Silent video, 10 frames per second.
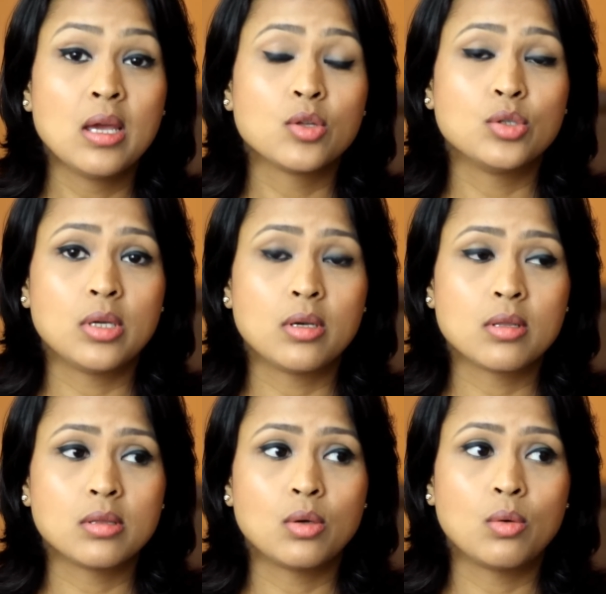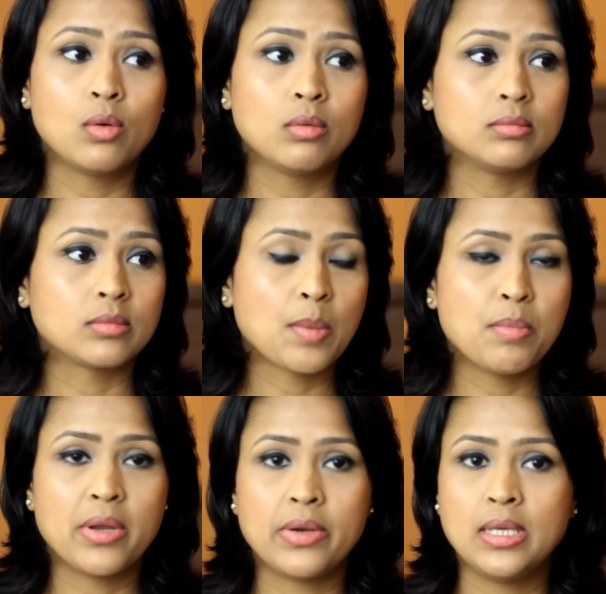So there is no
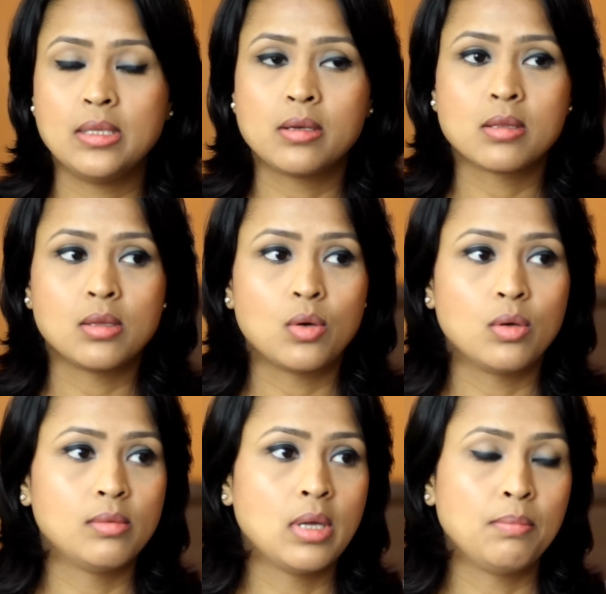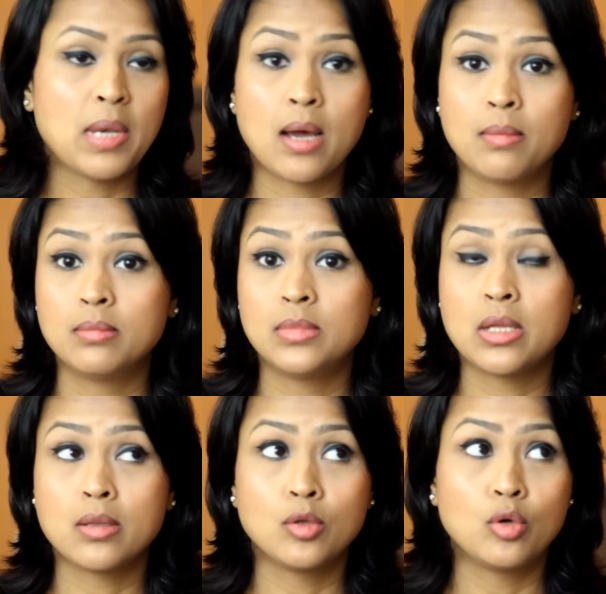berry, there is no plum,
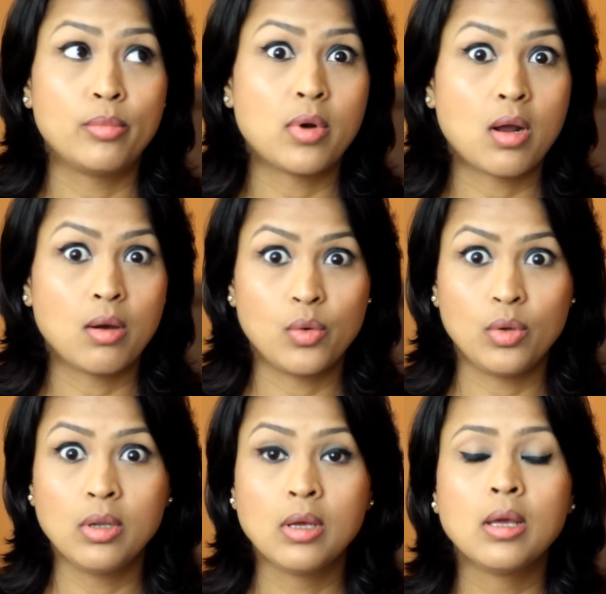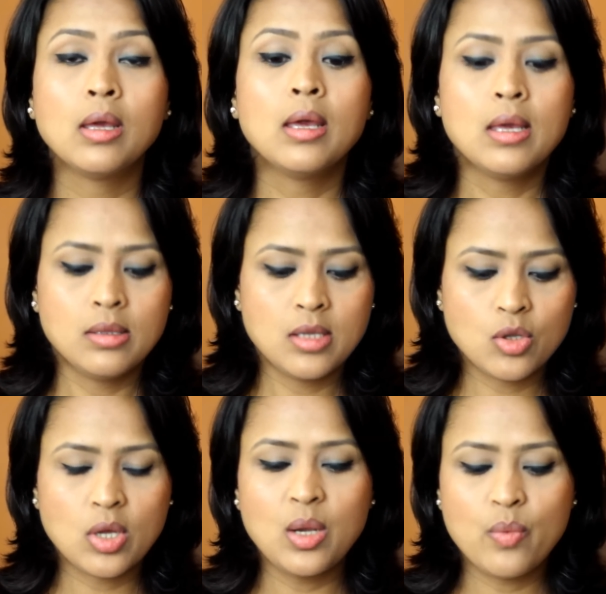there is no brown. There
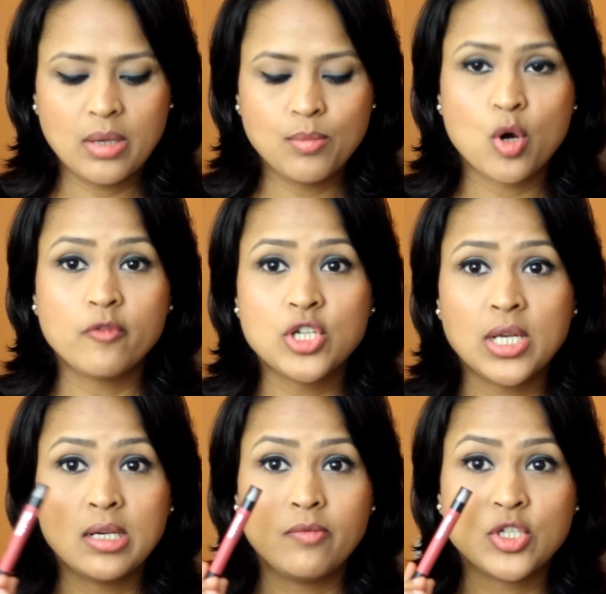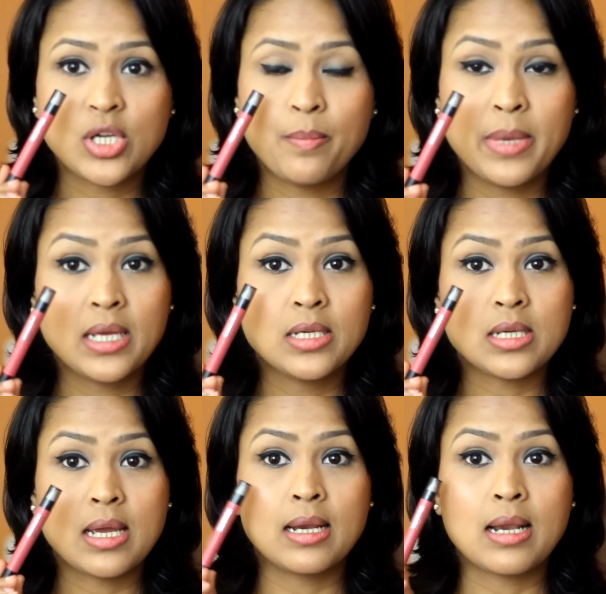is only one mauve shade which I picked,
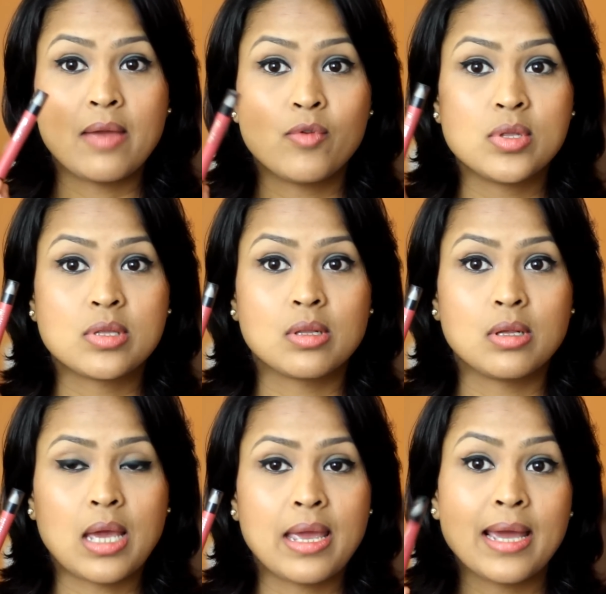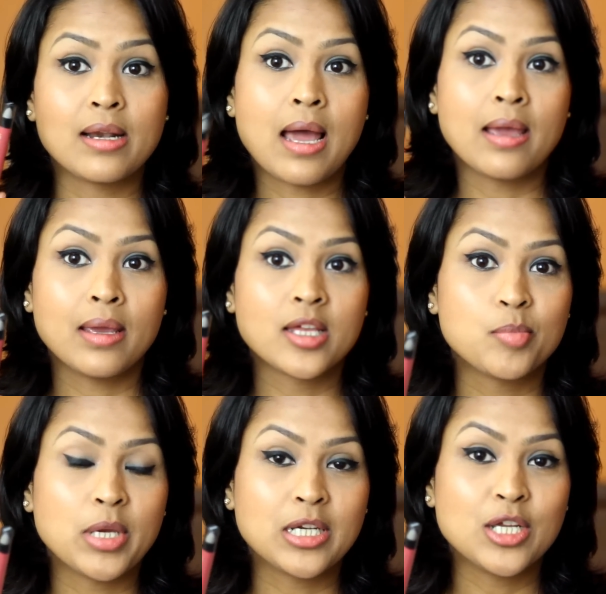and I had high
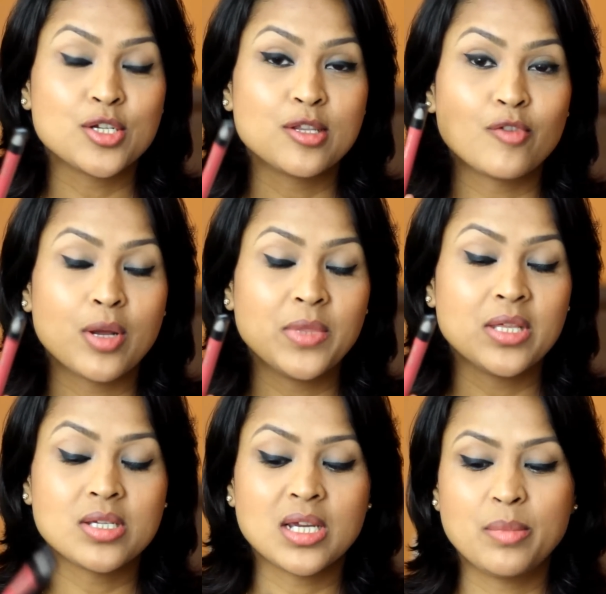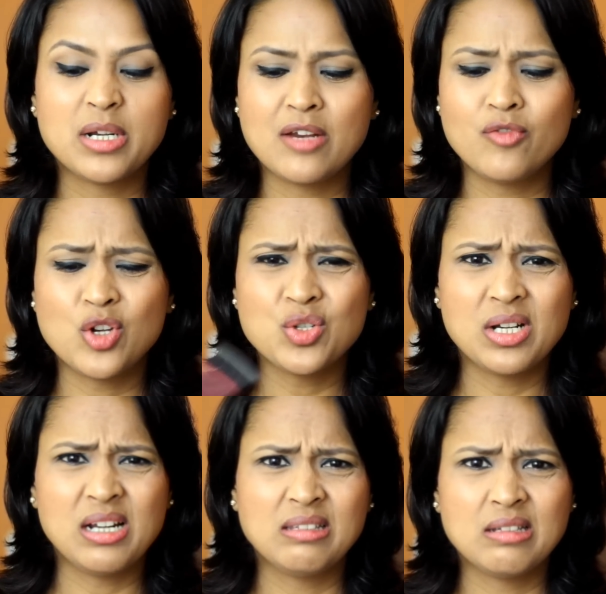expectations from this shade, but
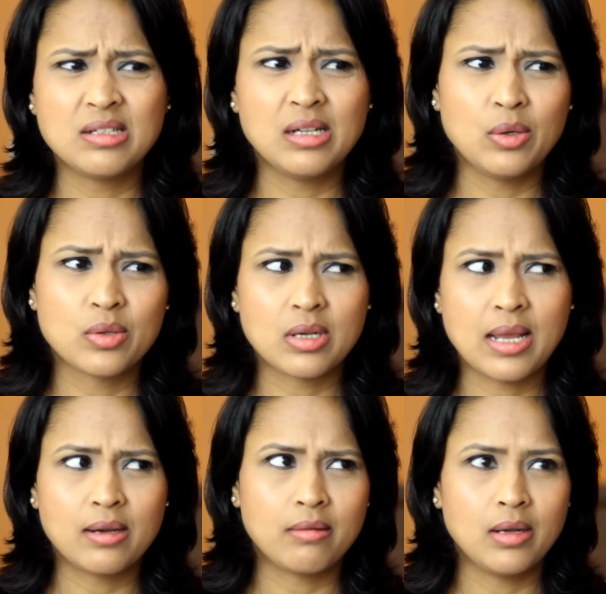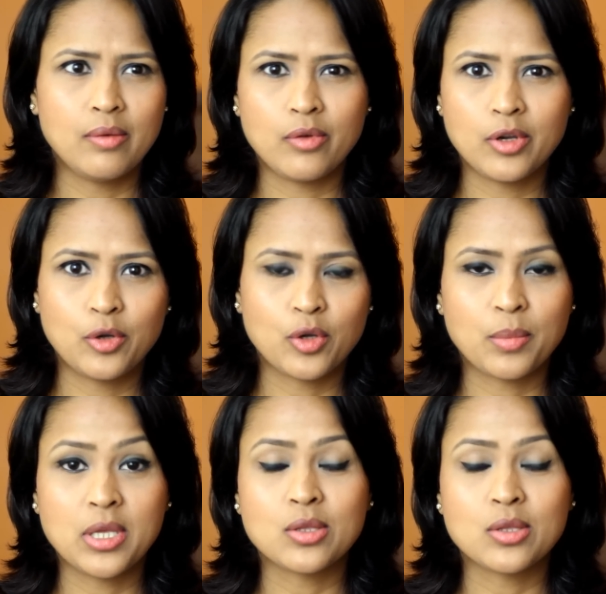unfortunately this shade looks like really weird on me.